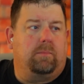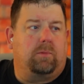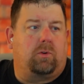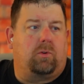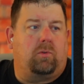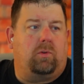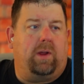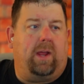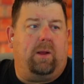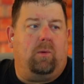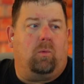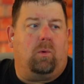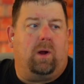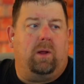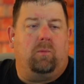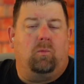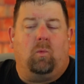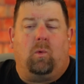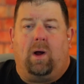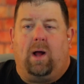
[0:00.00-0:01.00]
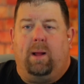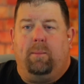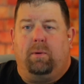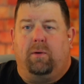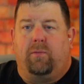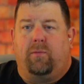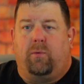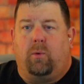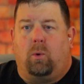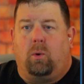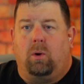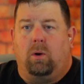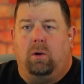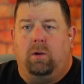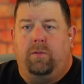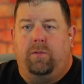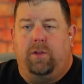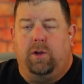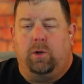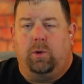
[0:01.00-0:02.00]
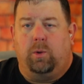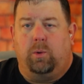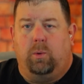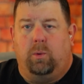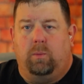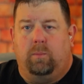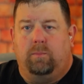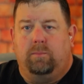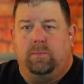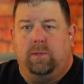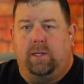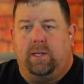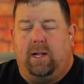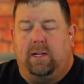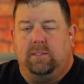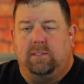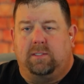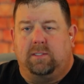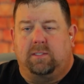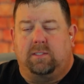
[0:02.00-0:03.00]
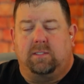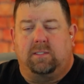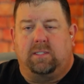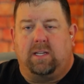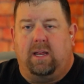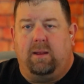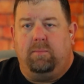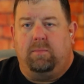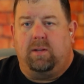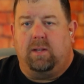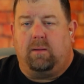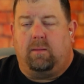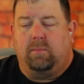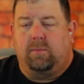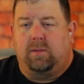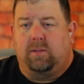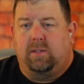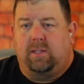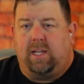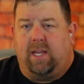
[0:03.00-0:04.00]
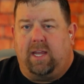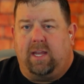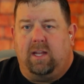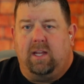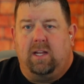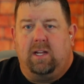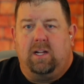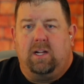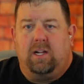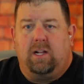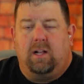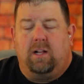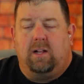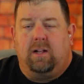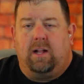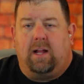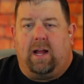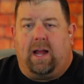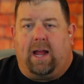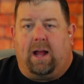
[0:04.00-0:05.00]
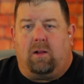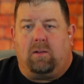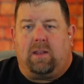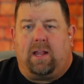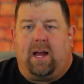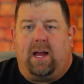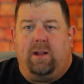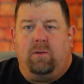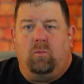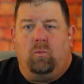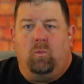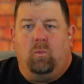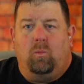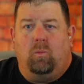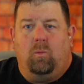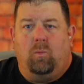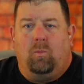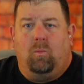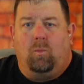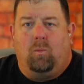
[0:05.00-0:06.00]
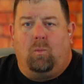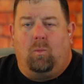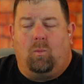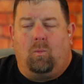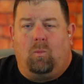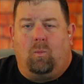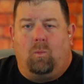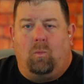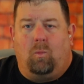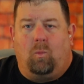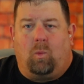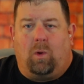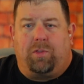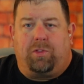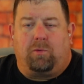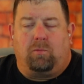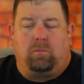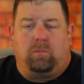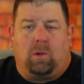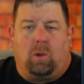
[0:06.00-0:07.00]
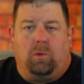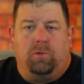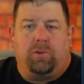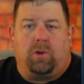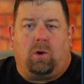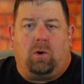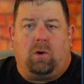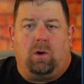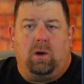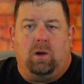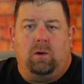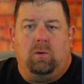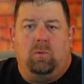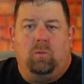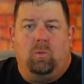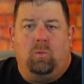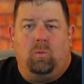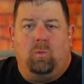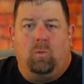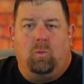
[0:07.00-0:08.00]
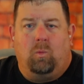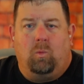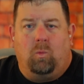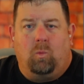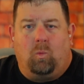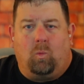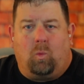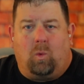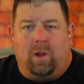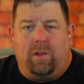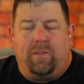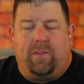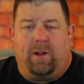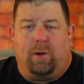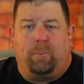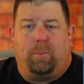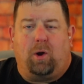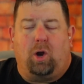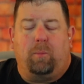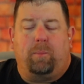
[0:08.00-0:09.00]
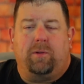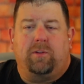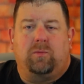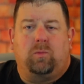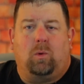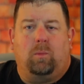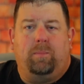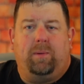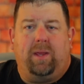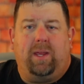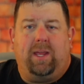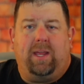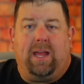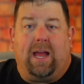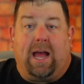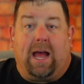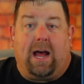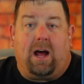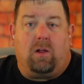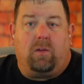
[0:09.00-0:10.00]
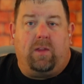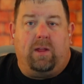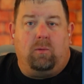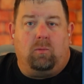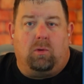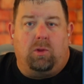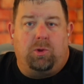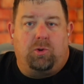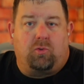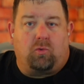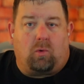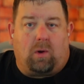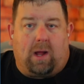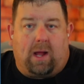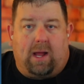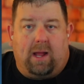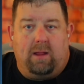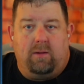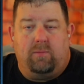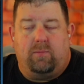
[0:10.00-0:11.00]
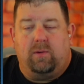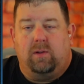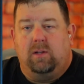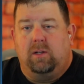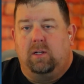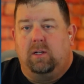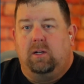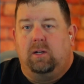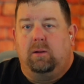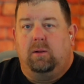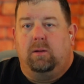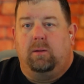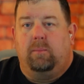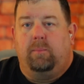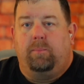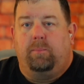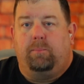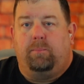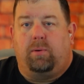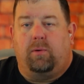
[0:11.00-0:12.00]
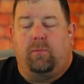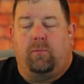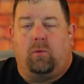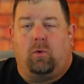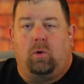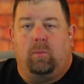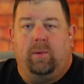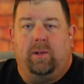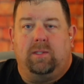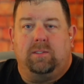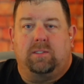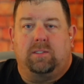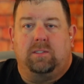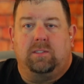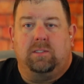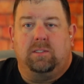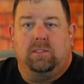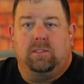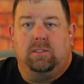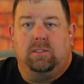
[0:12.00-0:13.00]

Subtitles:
Create what and why before the who, and that's just the same thing. Outline what the roles are, what their purpose will be, how they will drive performance,